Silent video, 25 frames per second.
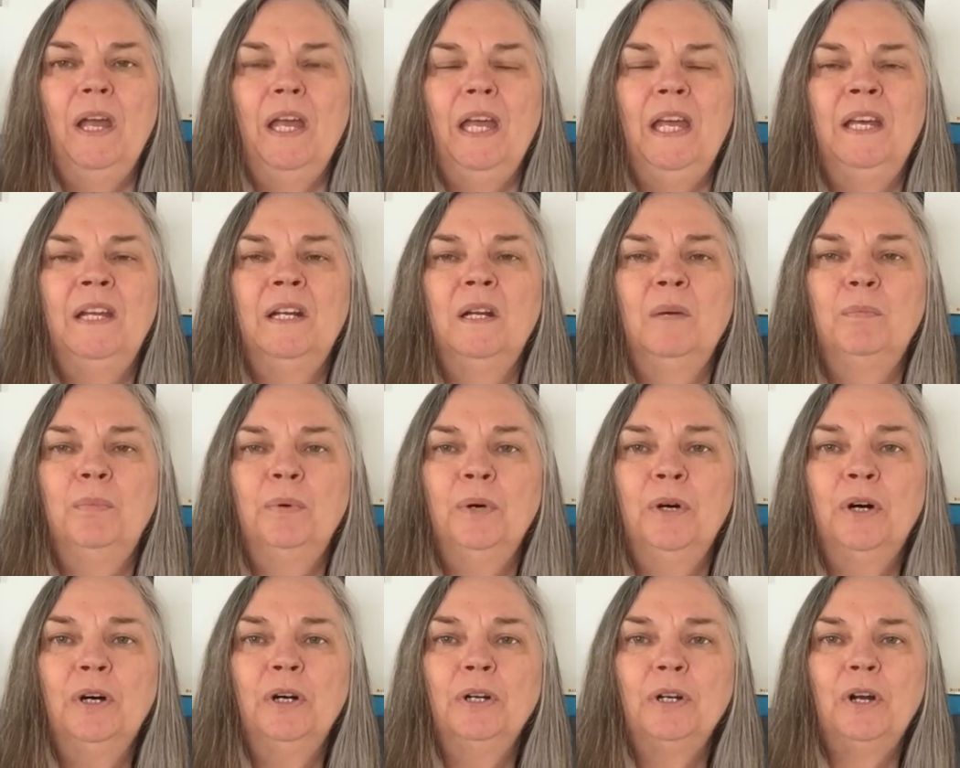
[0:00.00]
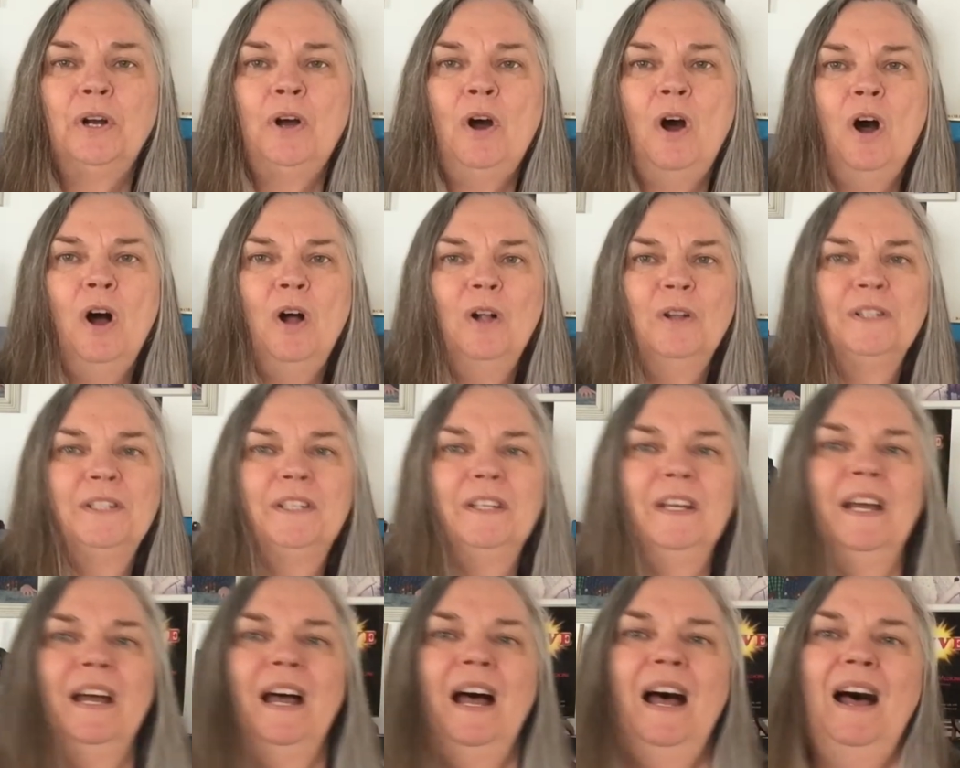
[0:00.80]
in a book
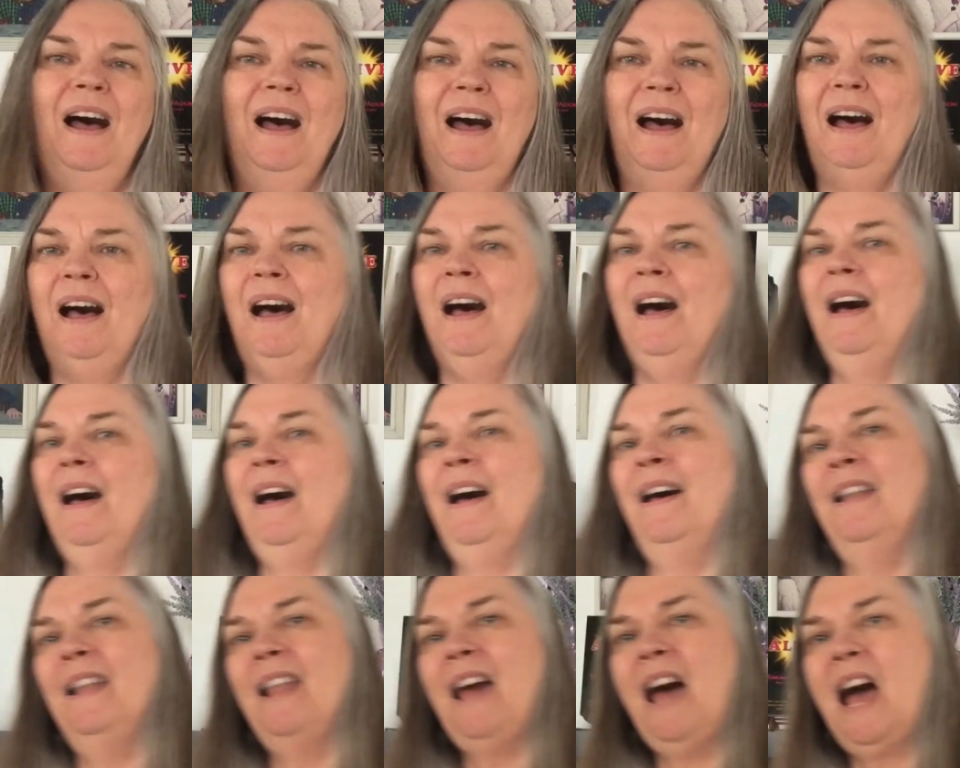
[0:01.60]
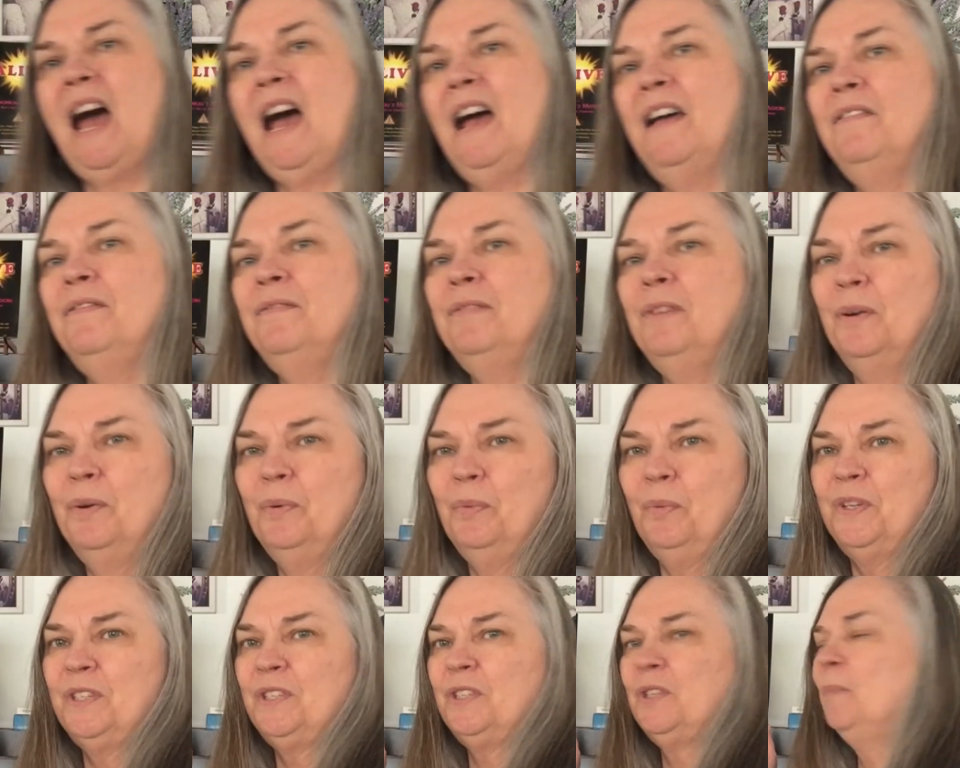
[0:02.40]
called Alive
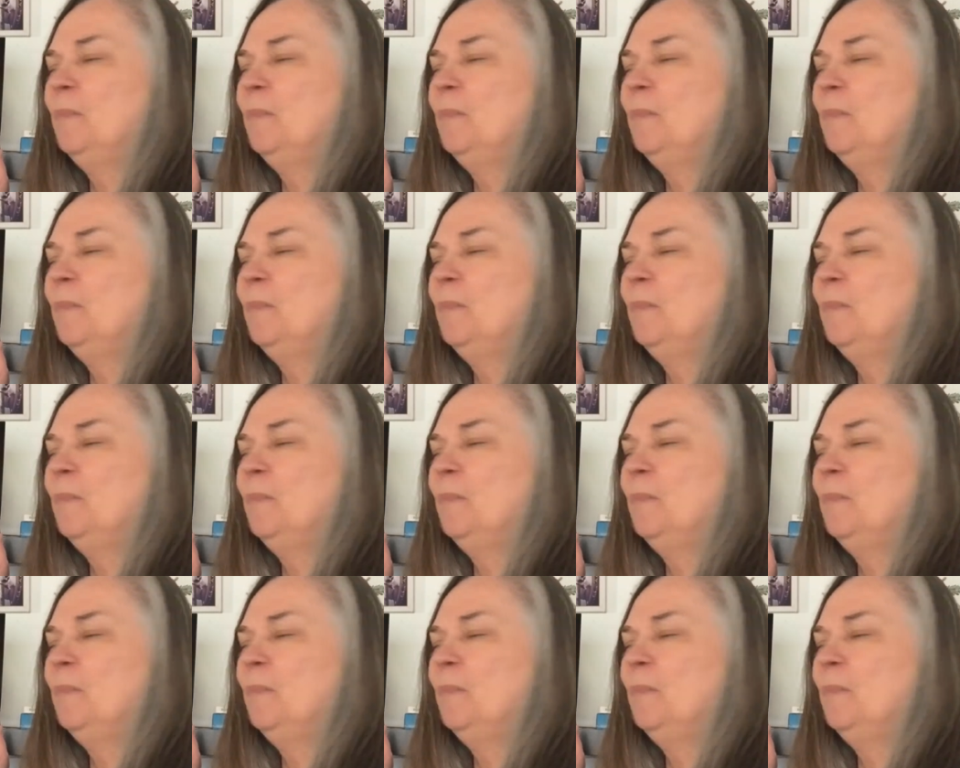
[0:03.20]
with